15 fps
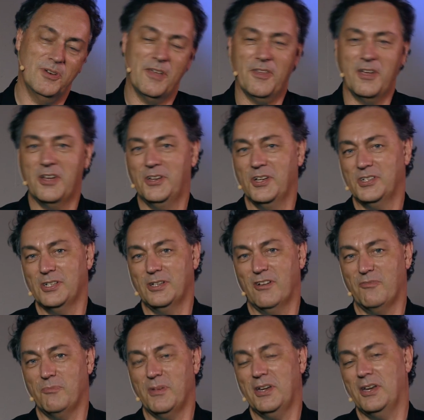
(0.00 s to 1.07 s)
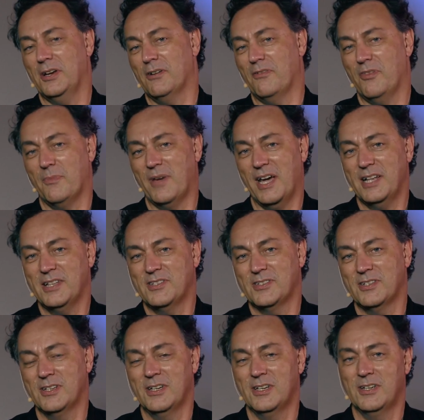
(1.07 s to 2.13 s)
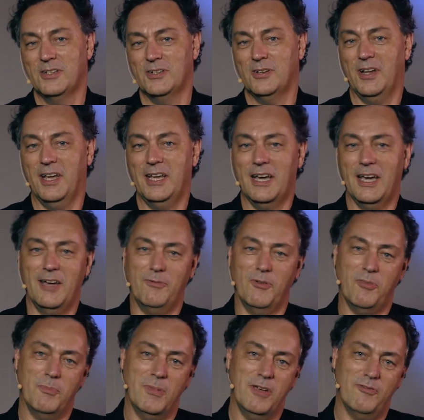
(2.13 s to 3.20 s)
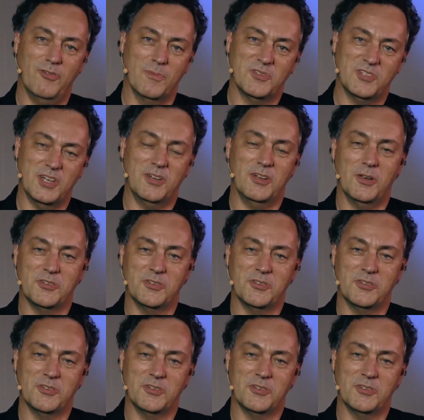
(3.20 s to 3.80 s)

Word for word: another edition of Meeting of the Minds. Today I have with me from Sydney,